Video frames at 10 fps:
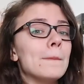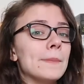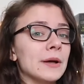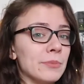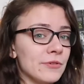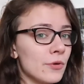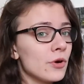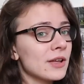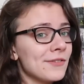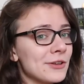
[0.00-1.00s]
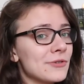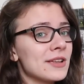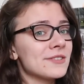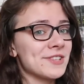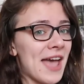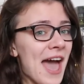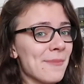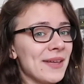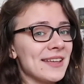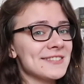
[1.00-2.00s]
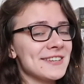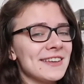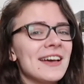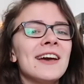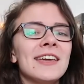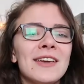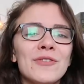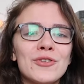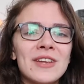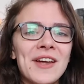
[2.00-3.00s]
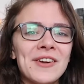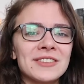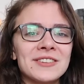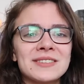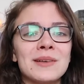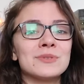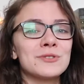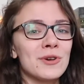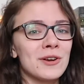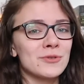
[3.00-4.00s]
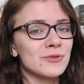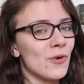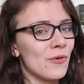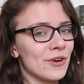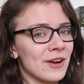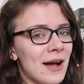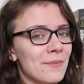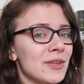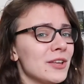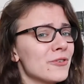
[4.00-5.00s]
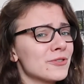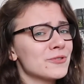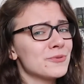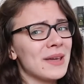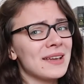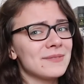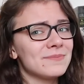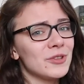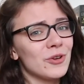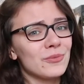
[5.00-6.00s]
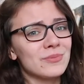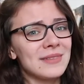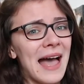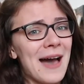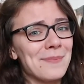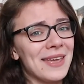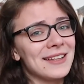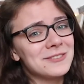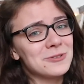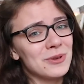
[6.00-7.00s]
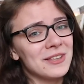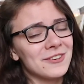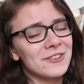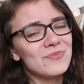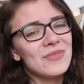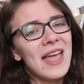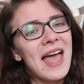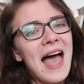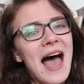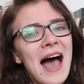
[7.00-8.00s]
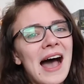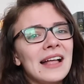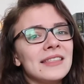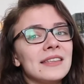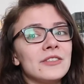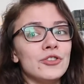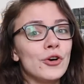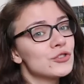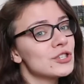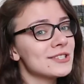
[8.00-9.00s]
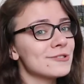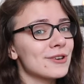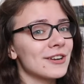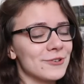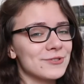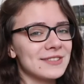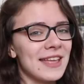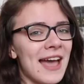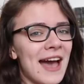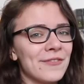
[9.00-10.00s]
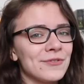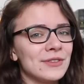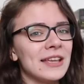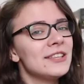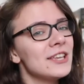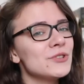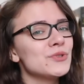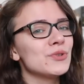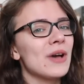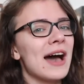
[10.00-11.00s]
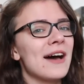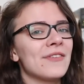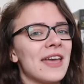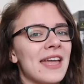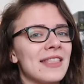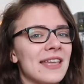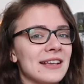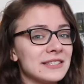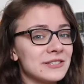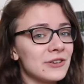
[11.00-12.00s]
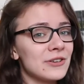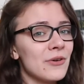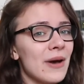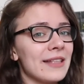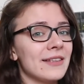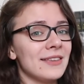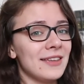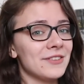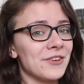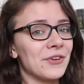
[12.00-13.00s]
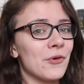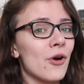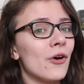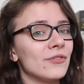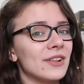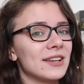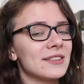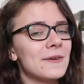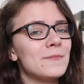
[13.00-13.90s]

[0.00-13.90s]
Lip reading: But before giving your readers a happy ending, give your characters some struggles to overcome in order to make, the happy end sweeter. And not just struggles, they need to have an external and an internal conflict.